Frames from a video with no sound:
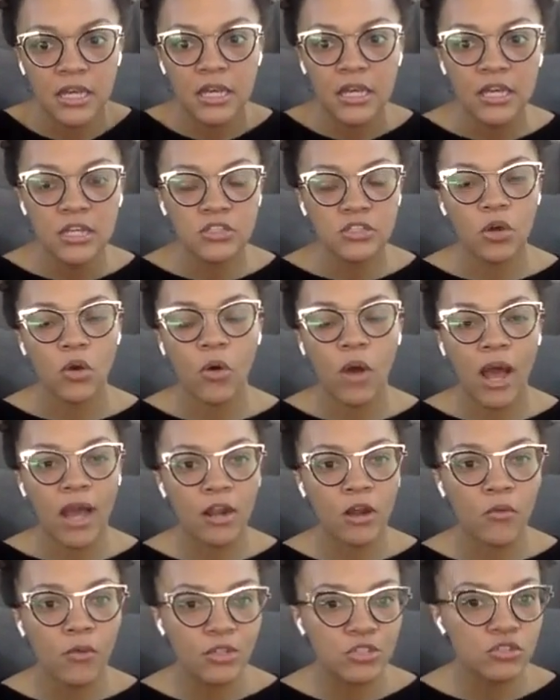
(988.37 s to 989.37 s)
So I
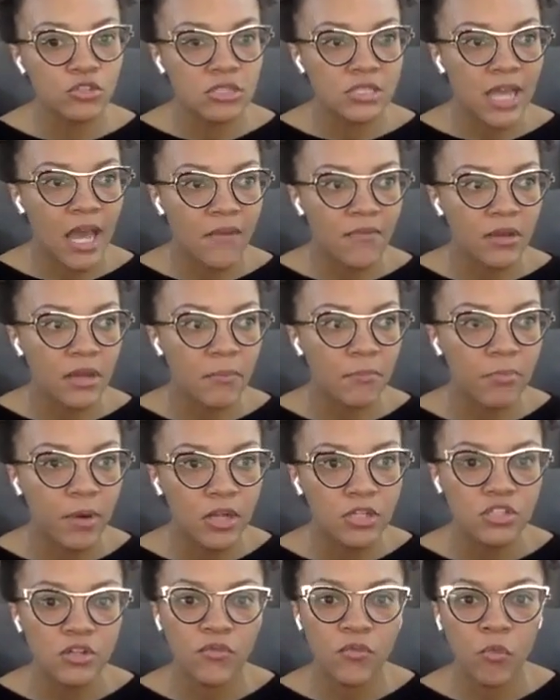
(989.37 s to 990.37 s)
don't want you just having a
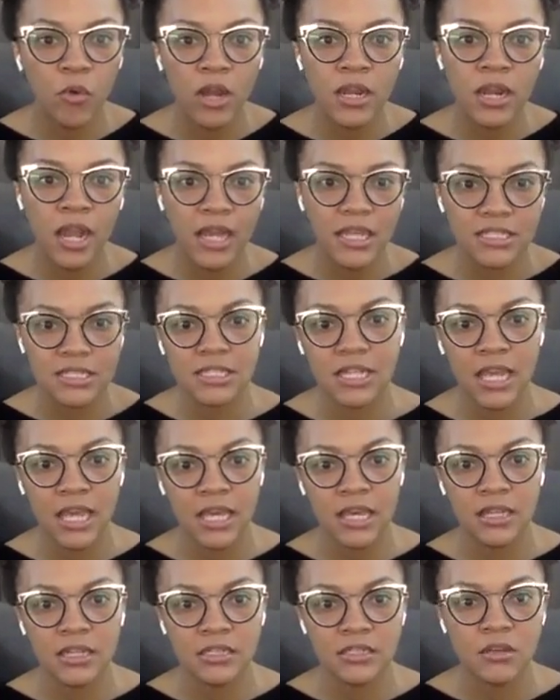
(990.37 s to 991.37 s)
bunch of one-night
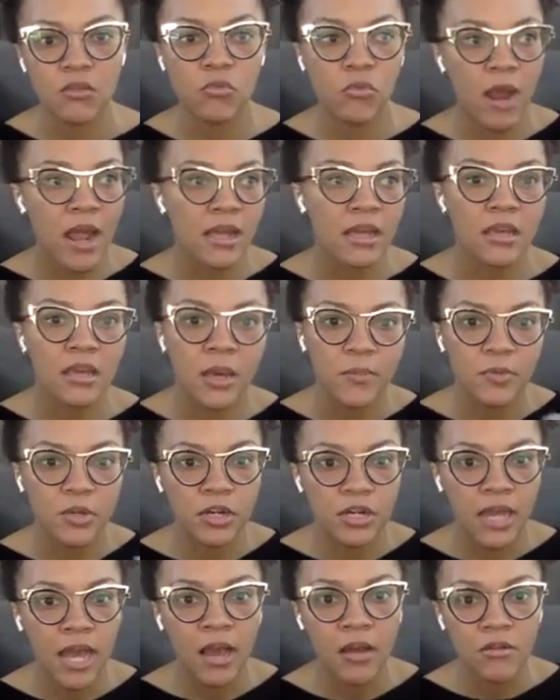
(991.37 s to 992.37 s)
stands racking up your
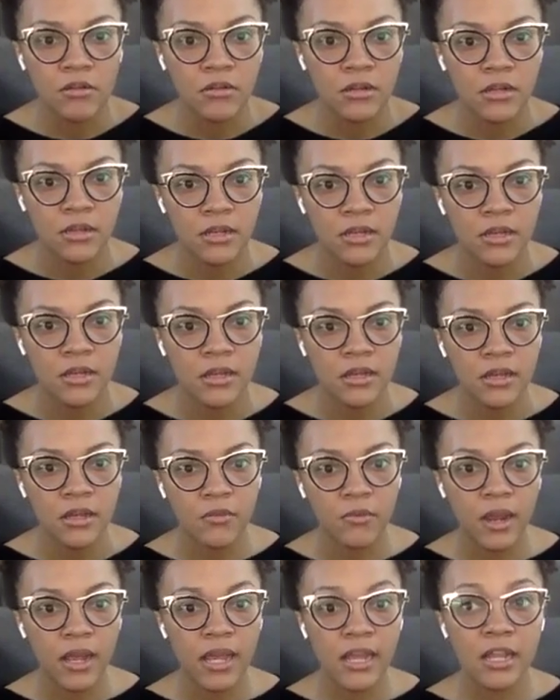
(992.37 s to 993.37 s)
count,
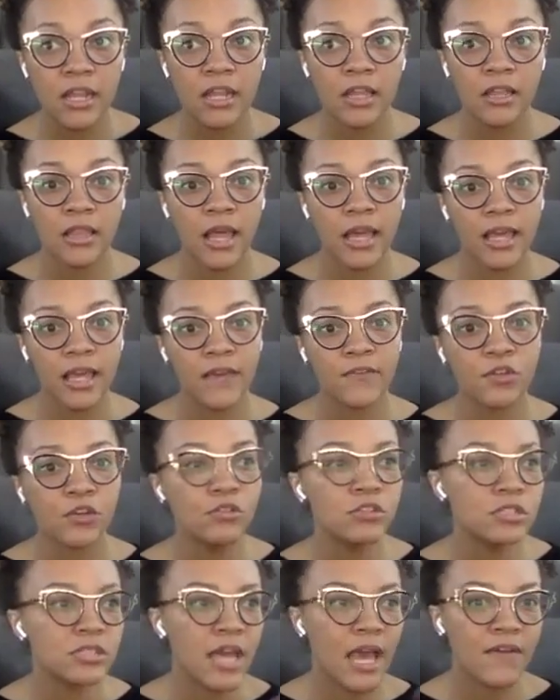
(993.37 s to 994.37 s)
right? Like, if you
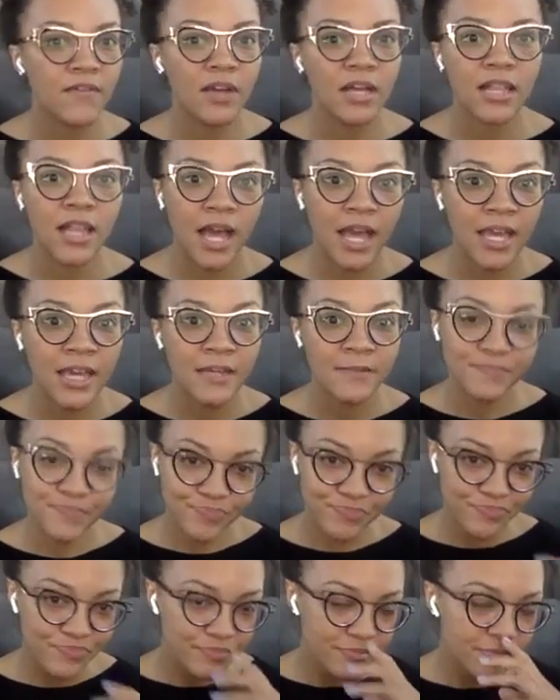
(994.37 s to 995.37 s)
just have a client
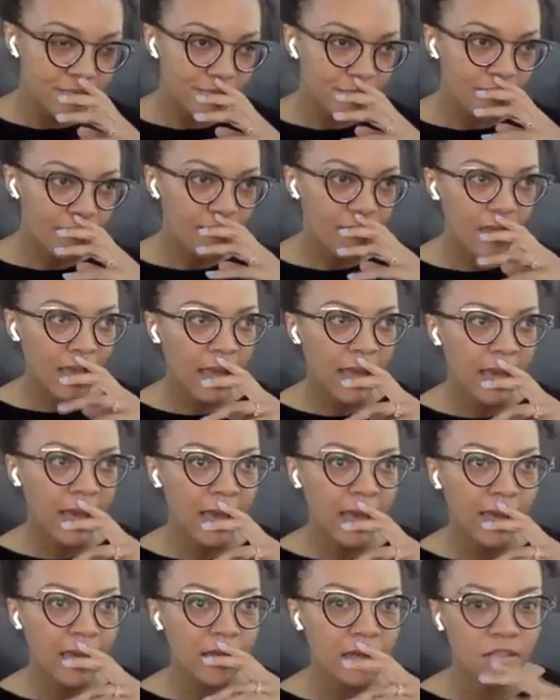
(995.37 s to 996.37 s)

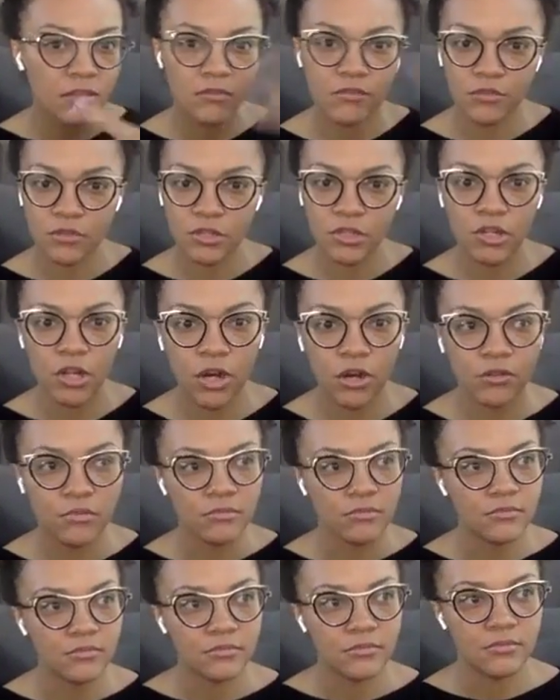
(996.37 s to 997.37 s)
and,
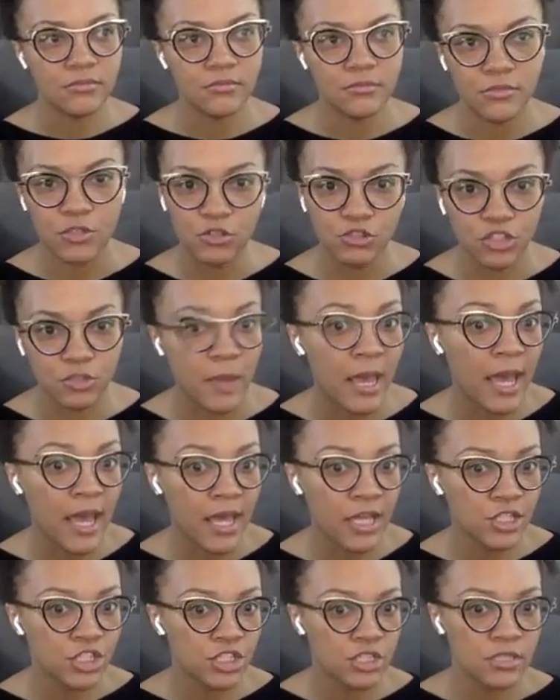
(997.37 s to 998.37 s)
you
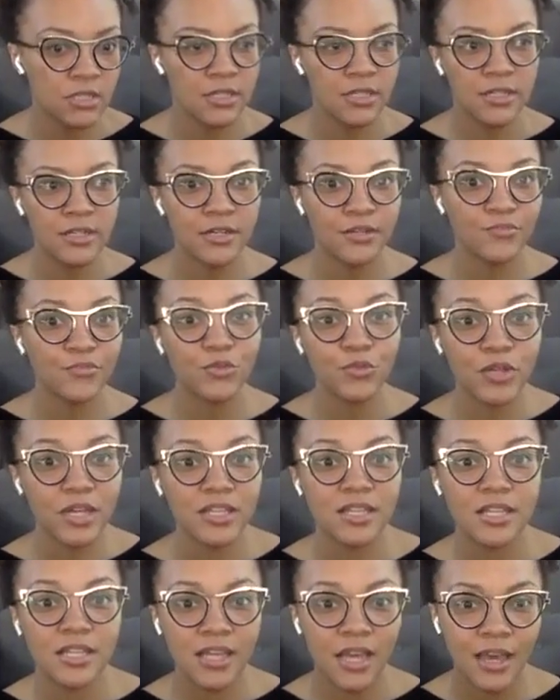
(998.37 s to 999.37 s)
smash, you get
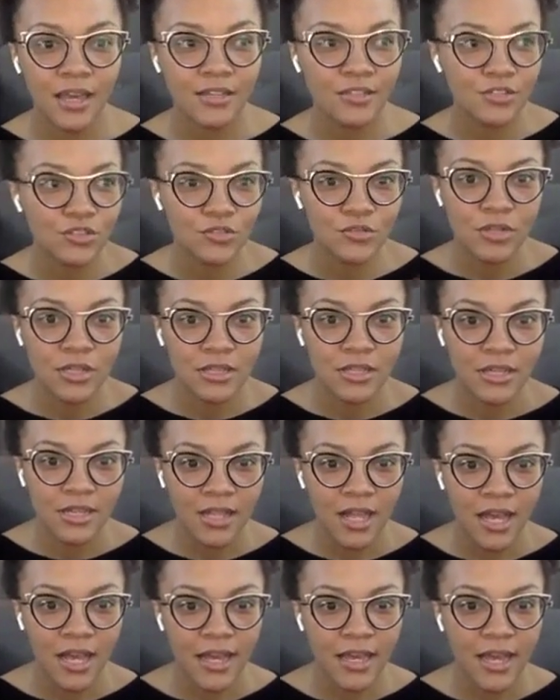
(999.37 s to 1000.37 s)
the yes, you get the
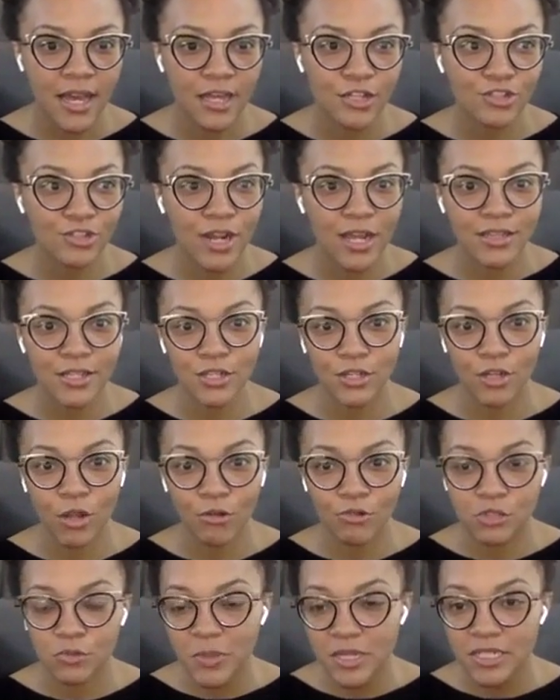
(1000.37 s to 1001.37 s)
client contract, and you
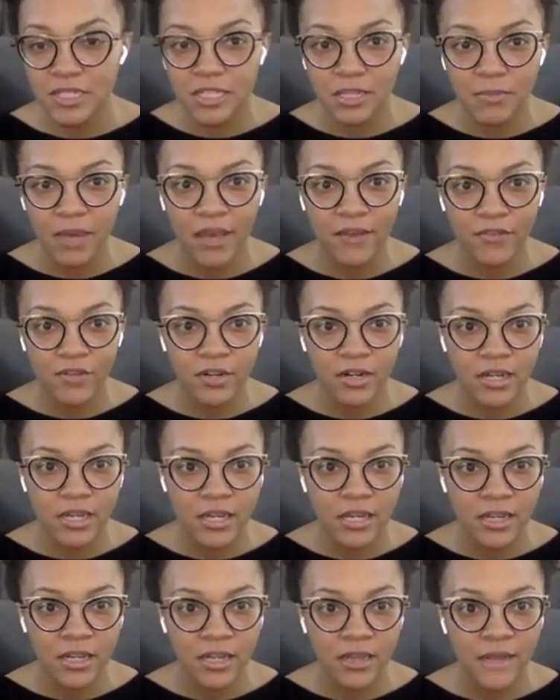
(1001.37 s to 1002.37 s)
don't speak to them ever
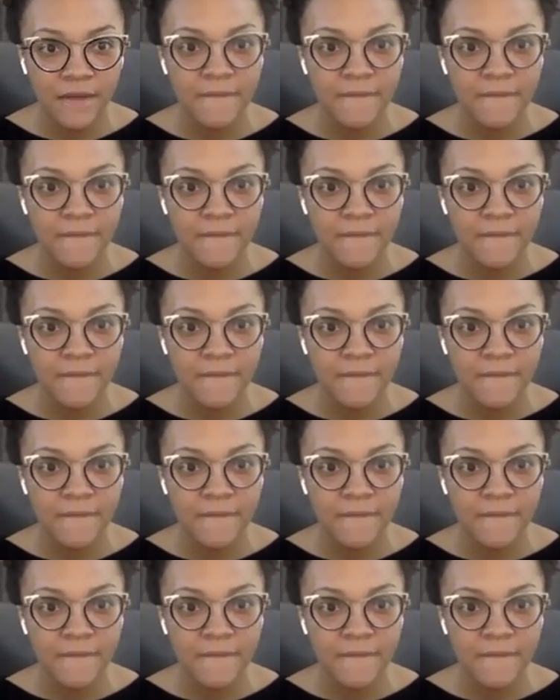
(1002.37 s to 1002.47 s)
again.